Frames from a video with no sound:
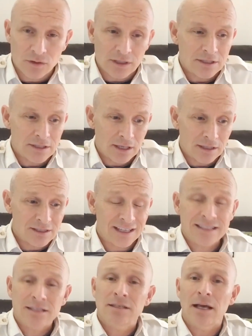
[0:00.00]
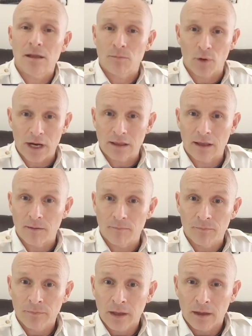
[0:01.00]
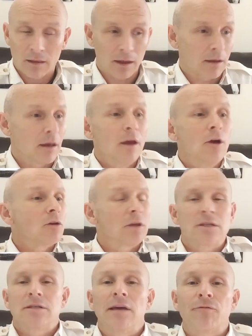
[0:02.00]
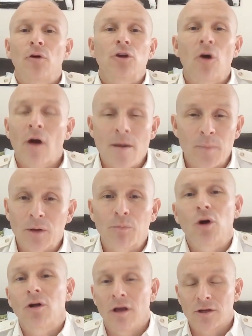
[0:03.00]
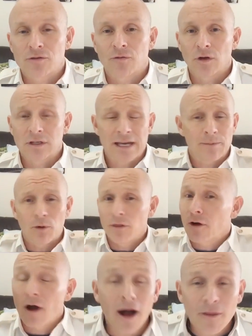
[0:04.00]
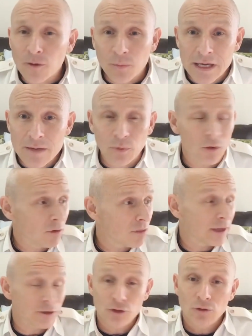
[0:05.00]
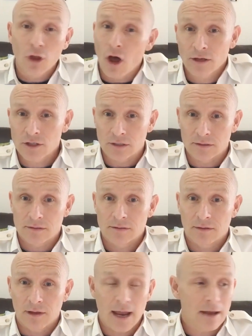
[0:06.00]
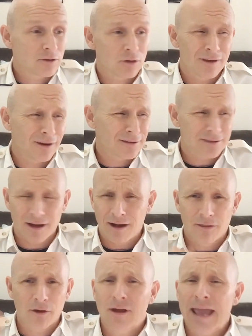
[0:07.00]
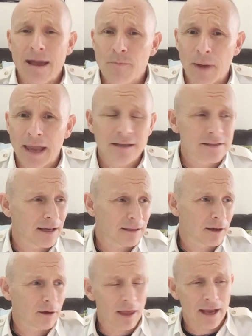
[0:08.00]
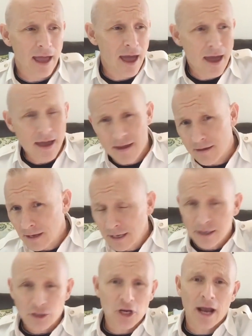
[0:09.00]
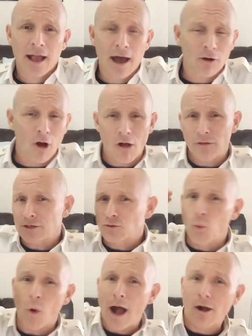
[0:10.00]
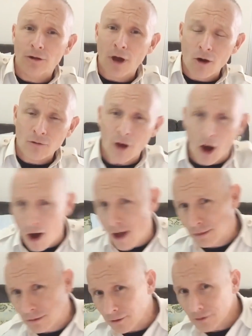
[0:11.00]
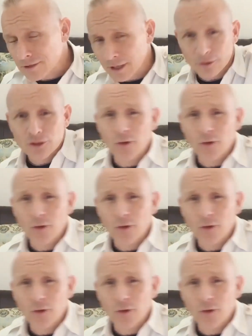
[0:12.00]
for these things, let's celebrate them. Like, let's say for your Epic Book Launch, for example, there are other people that do launches. And so there are campaigns out there like, hey, check out all these well-known authors that are